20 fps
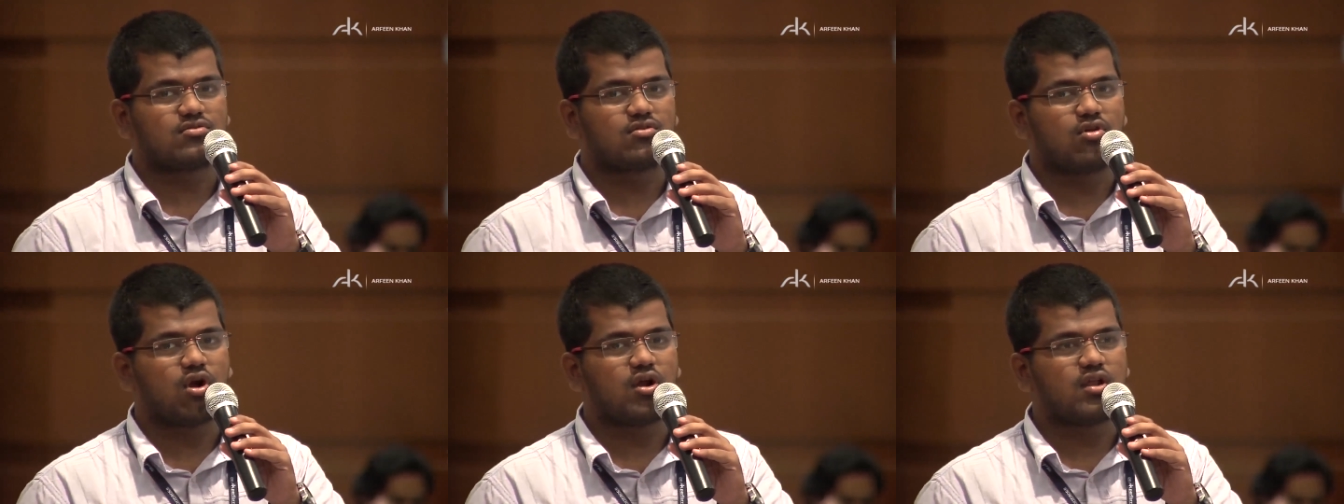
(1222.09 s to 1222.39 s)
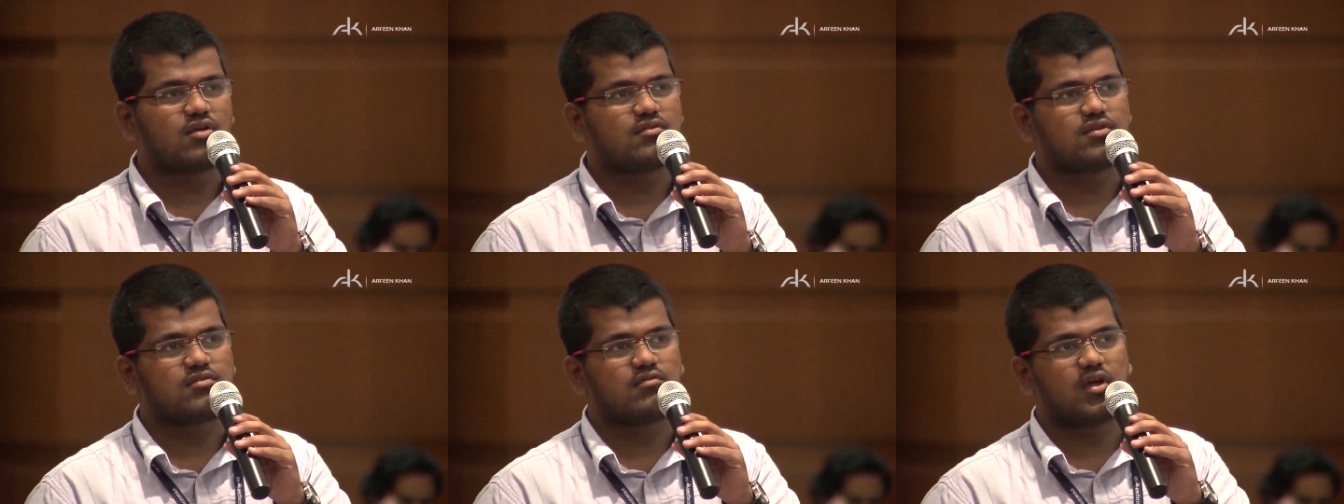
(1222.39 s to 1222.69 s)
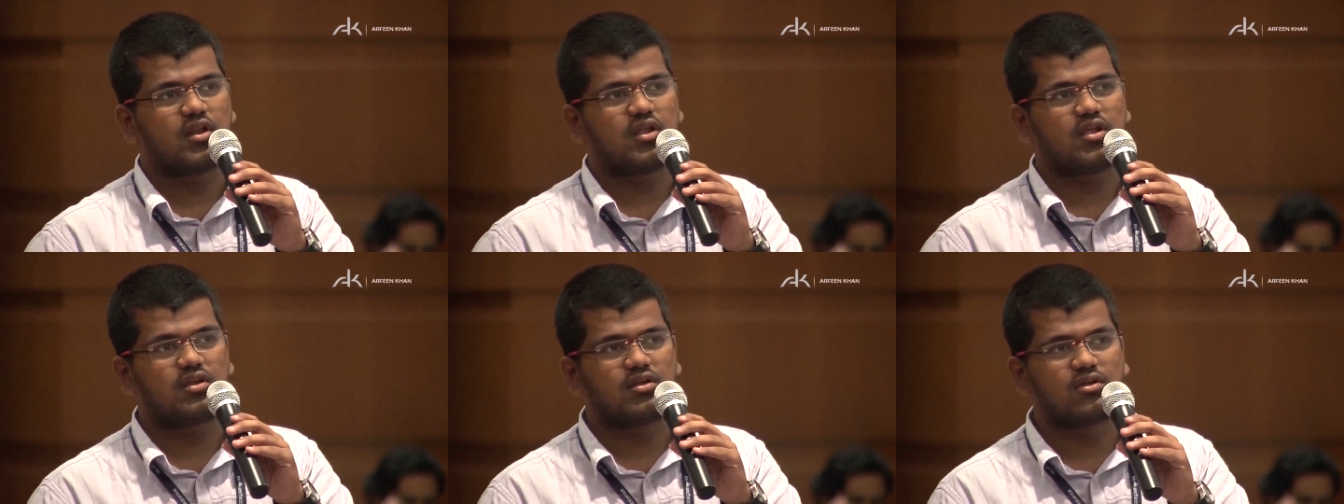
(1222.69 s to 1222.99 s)
not even
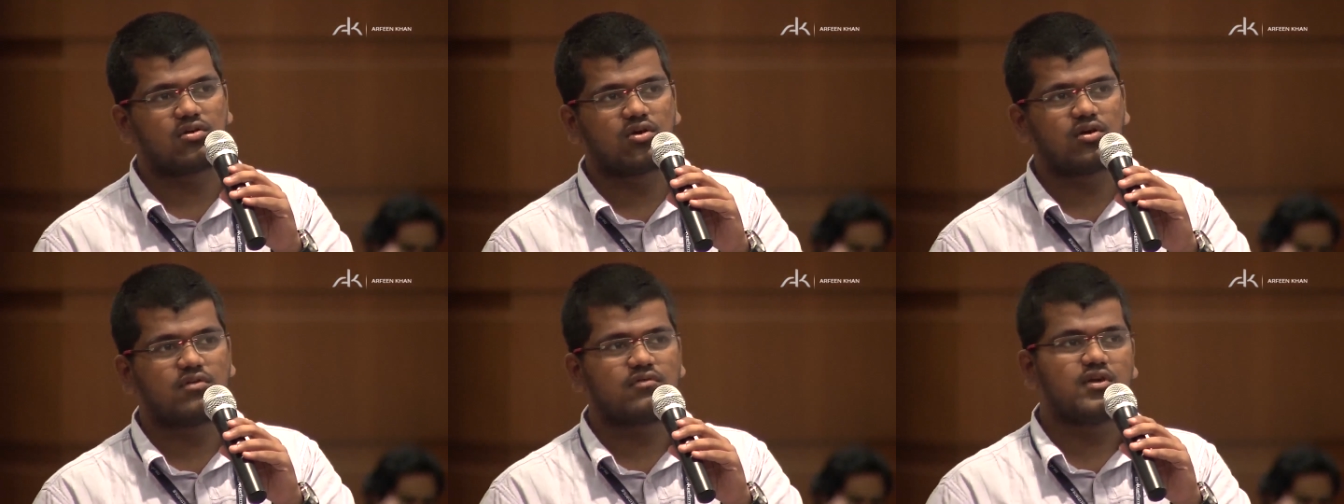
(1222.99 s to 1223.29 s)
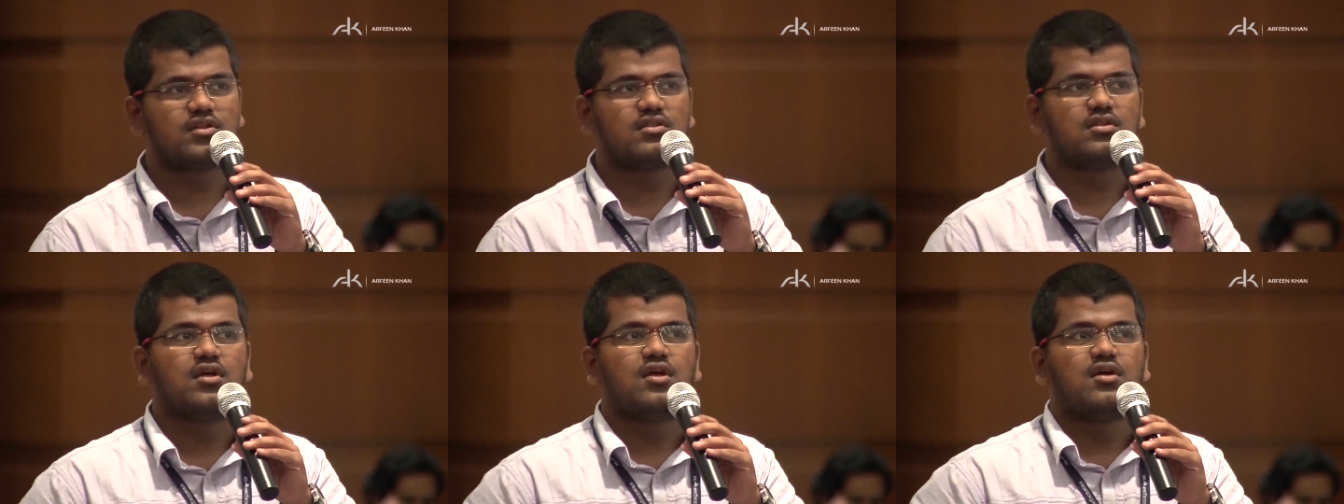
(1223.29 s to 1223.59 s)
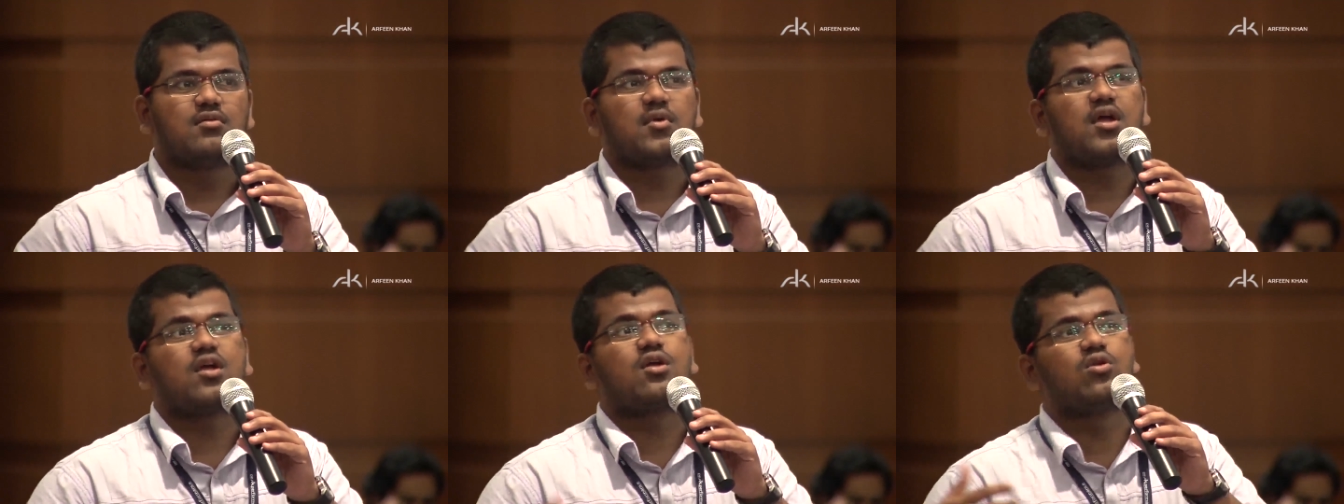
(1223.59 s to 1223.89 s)
very good with
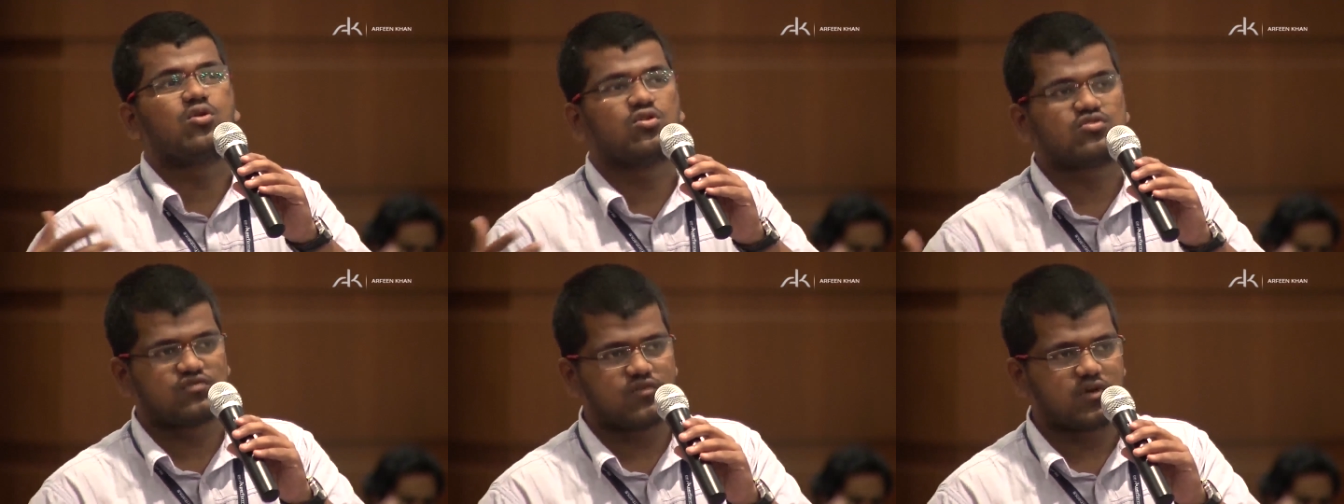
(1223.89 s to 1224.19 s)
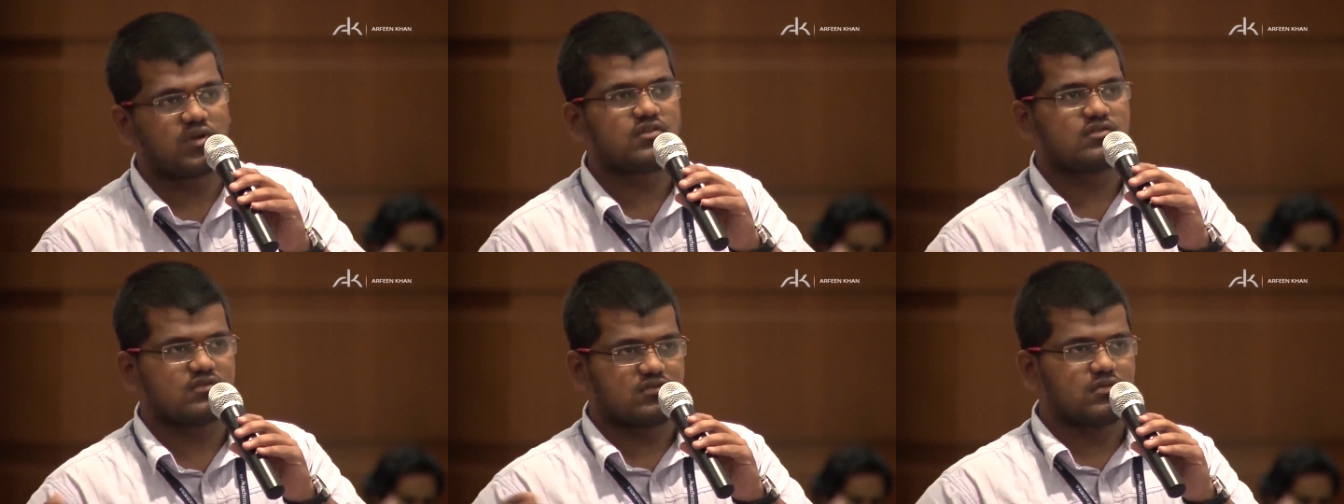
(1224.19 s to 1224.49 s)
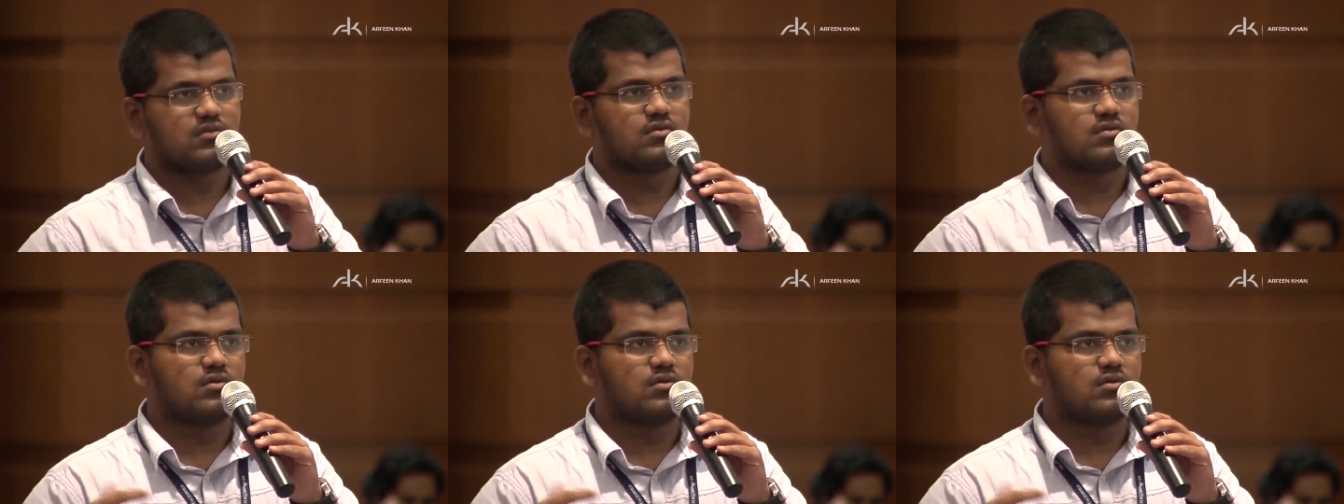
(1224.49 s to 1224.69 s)
my close friends.